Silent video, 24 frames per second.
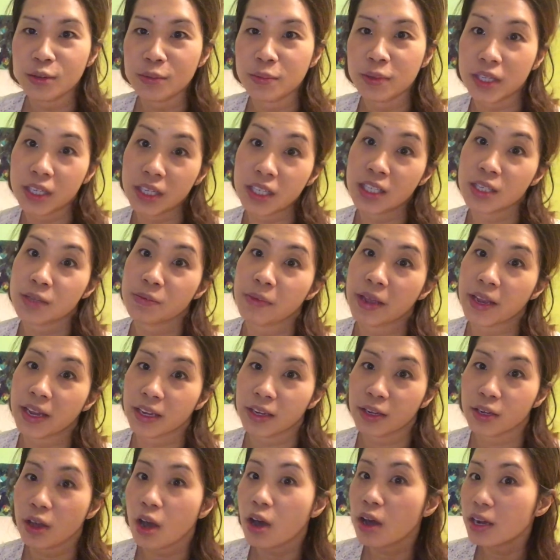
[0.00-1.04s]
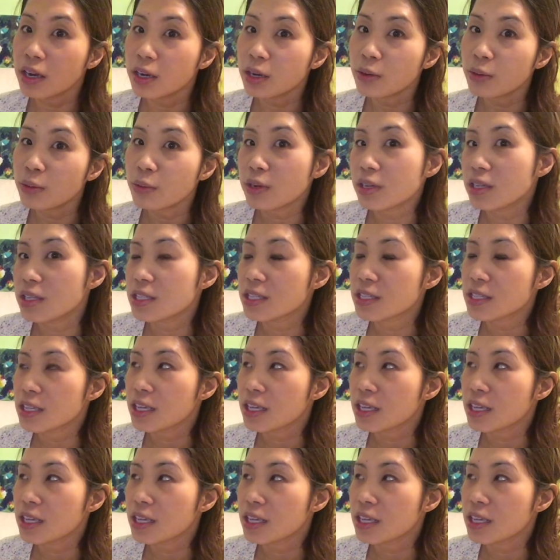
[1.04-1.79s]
because my daughter was